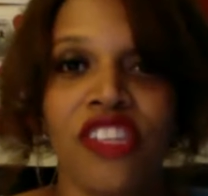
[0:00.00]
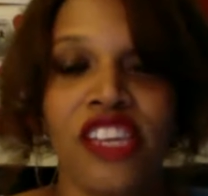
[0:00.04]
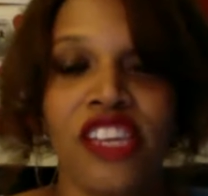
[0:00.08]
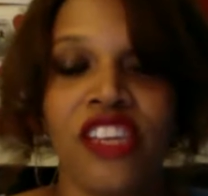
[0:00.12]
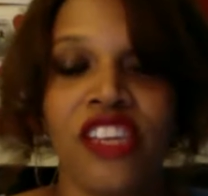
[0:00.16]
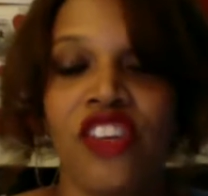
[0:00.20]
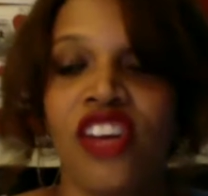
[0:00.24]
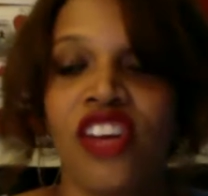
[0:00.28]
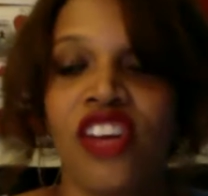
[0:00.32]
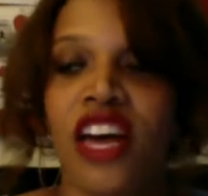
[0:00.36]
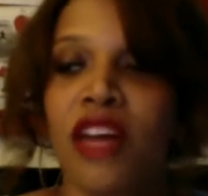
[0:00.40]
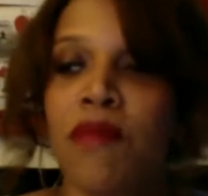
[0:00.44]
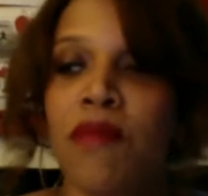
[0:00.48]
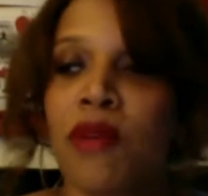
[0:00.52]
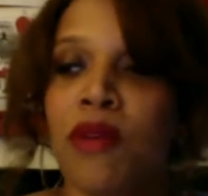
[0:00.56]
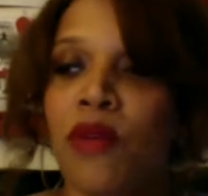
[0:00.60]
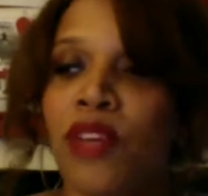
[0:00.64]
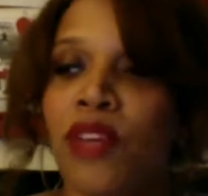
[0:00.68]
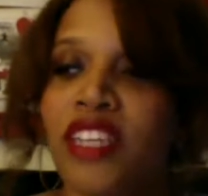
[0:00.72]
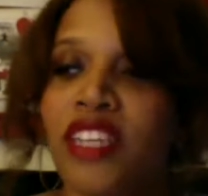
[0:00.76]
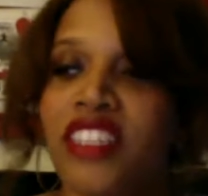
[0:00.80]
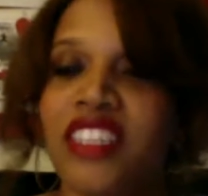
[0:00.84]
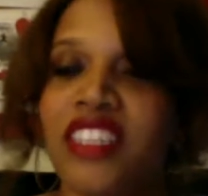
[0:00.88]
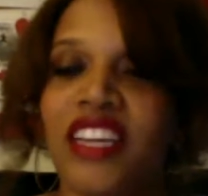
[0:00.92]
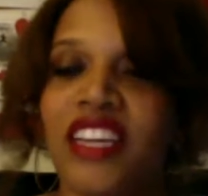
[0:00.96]
And you got to be
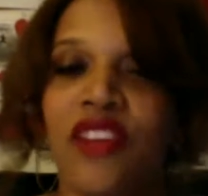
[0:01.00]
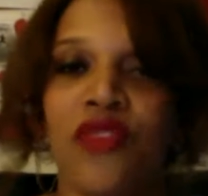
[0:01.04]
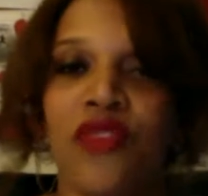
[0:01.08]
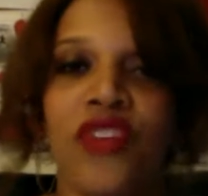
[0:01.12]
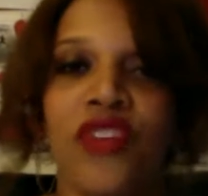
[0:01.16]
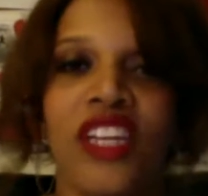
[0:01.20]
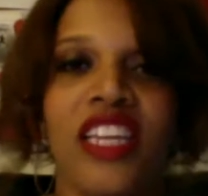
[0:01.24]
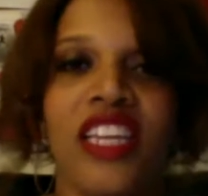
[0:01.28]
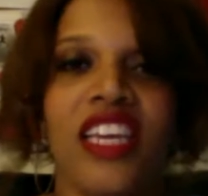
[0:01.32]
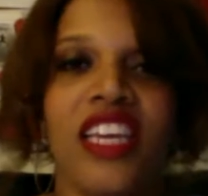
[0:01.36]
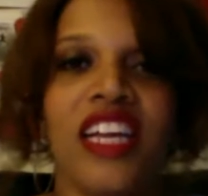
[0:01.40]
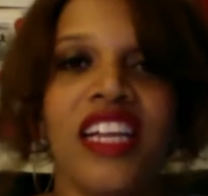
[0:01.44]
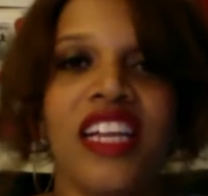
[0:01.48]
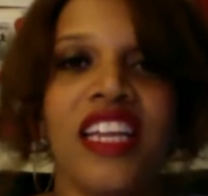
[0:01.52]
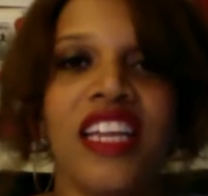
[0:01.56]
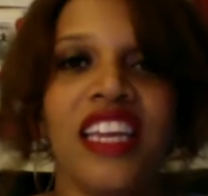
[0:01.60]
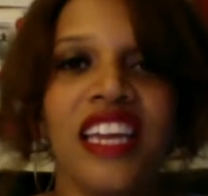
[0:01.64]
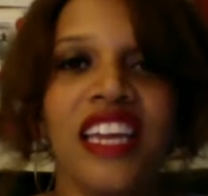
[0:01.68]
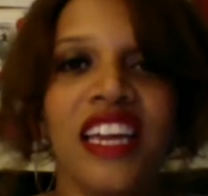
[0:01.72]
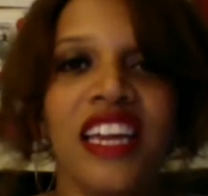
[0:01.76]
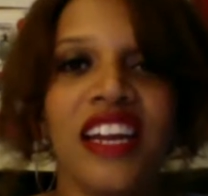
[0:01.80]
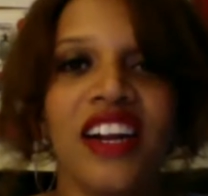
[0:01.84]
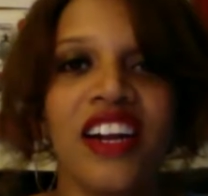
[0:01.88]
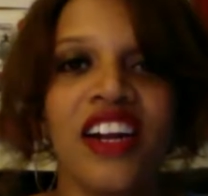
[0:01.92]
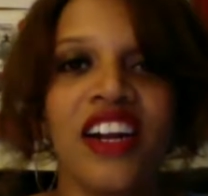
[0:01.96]
willing to get really
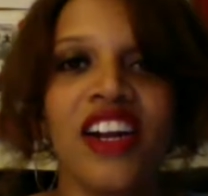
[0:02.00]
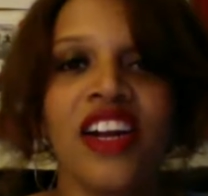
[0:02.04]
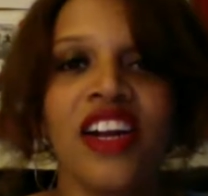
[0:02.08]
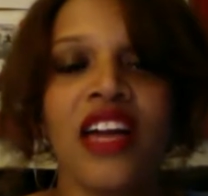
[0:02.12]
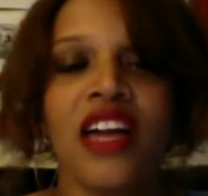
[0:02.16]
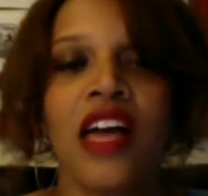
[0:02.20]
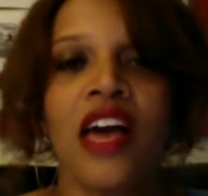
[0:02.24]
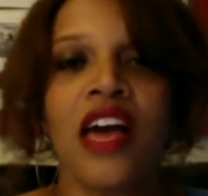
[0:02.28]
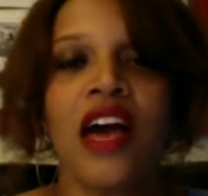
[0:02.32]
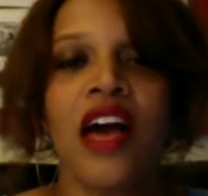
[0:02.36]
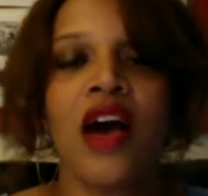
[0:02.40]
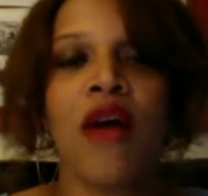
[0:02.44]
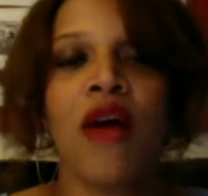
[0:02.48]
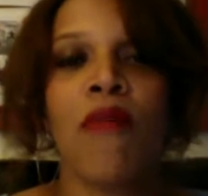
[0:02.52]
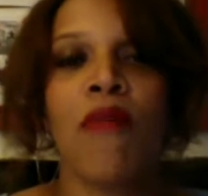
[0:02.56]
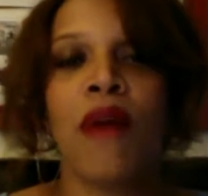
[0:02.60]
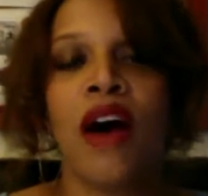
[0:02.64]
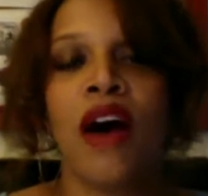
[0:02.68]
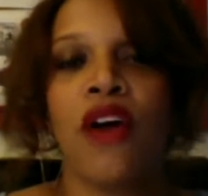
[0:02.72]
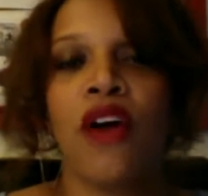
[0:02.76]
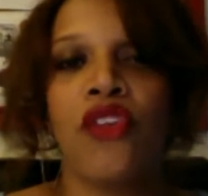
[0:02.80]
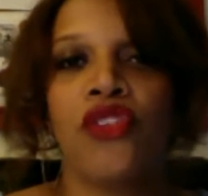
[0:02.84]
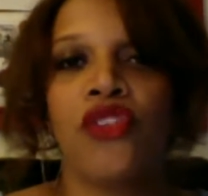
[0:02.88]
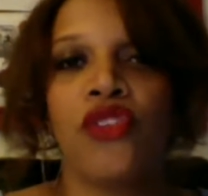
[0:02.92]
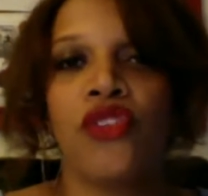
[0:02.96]
clear about,